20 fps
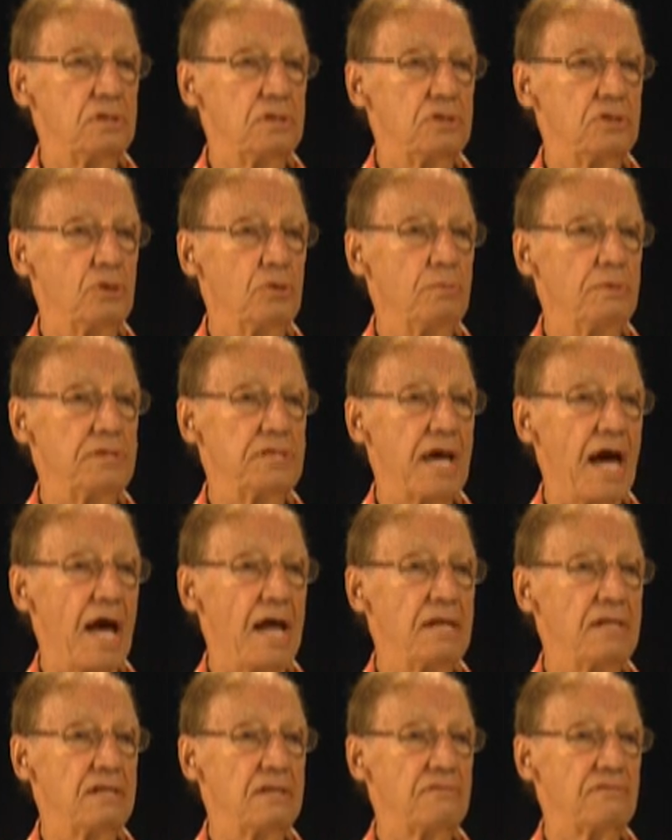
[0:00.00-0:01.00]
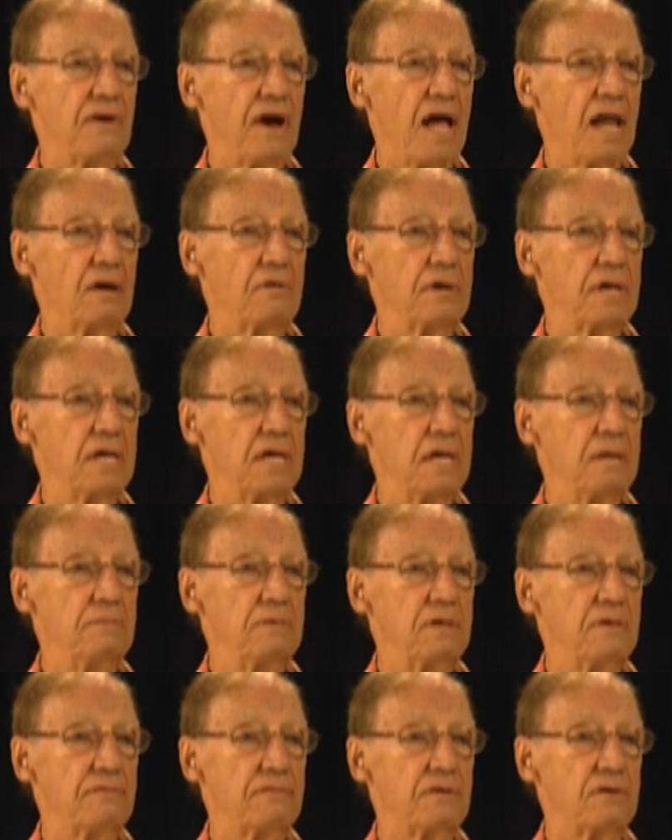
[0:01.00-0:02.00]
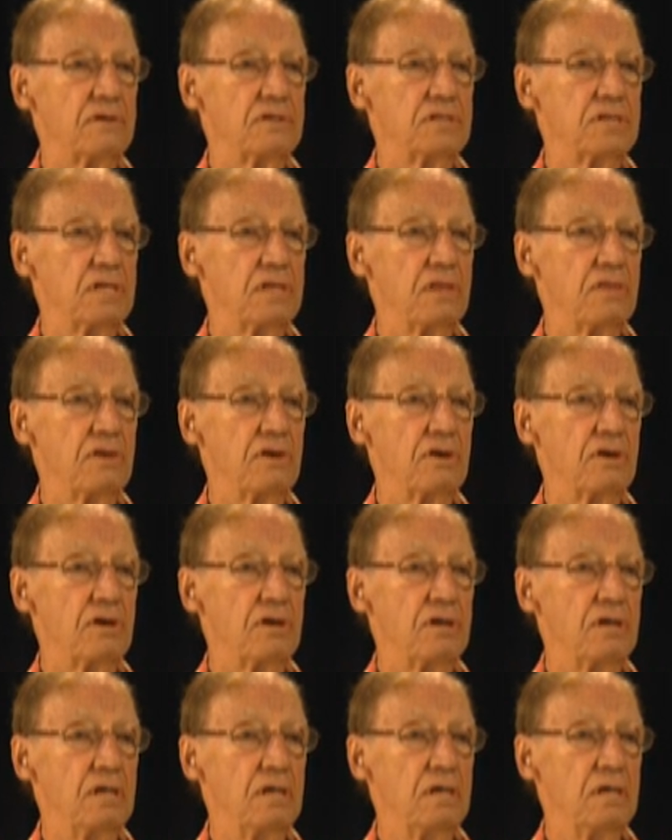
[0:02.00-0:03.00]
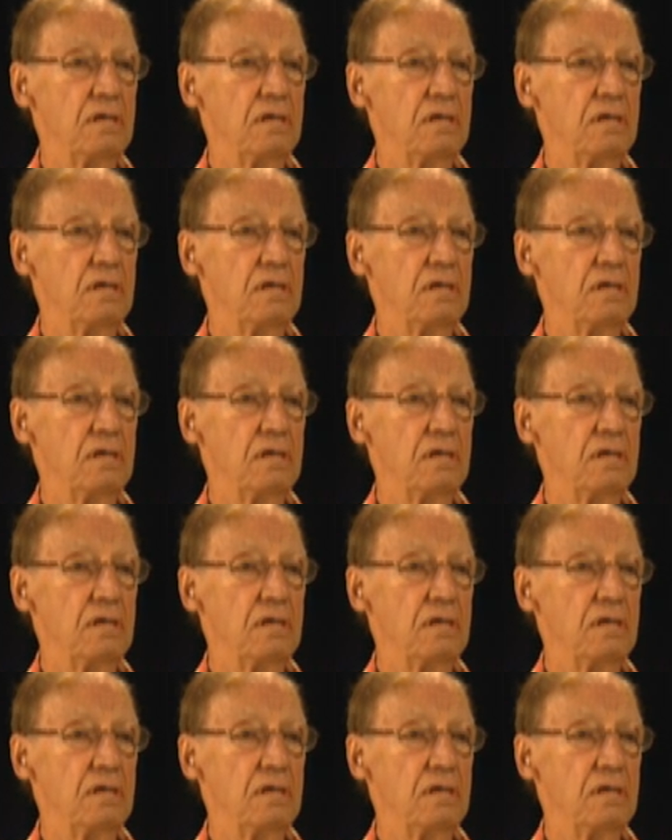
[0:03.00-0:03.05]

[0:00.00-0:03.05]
Two battalions following him, the first and third.